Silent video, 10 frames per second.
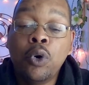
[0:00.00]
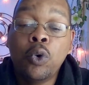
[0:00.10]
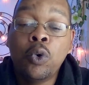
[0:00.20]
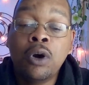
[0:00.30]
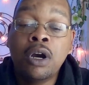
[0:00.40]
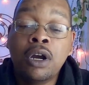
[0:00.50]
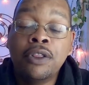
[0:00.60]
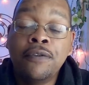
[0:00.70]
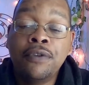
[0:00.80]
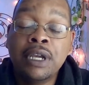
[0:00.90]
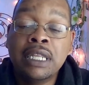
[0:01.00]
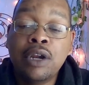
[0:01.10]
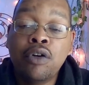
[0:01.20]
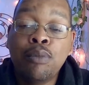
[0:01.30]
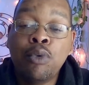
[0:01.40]
or they're feeling a lot
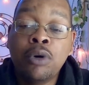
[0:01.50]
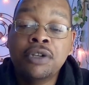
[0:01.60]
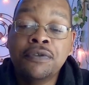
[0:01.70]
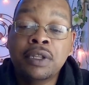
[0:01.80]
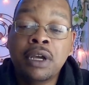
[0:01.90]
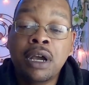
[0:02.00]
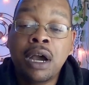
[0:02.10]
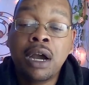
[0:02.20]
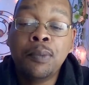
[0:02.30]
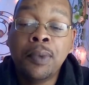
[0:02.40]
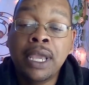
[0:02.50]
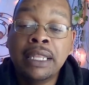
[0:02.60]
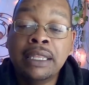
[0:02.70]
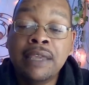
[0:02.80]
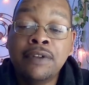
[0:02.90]
of remorse for the heartbreak
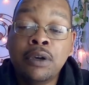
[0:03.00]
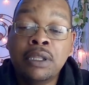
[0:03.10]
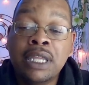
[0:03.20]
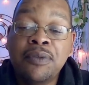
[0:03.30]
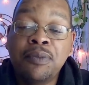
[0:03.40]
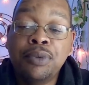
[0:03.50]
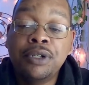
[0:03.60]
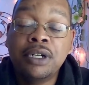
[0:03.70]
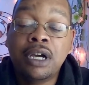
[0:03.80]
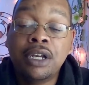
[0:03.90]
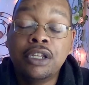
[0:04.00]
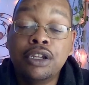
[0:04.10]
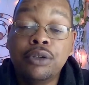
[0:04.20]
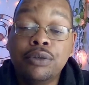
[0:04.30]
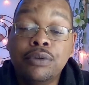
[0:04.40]
that they've put on
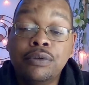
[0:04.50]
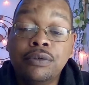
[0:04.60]
you